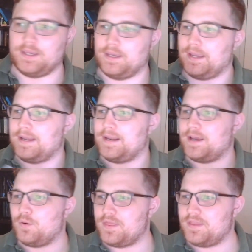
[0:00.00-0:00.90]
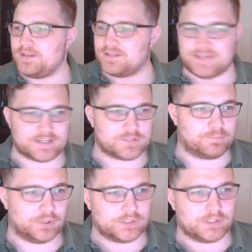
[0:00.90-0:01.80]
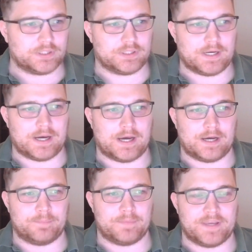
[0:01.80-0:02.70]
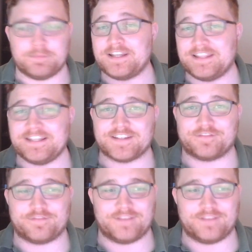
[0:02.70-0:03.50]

And now this textbook admittedly doesn't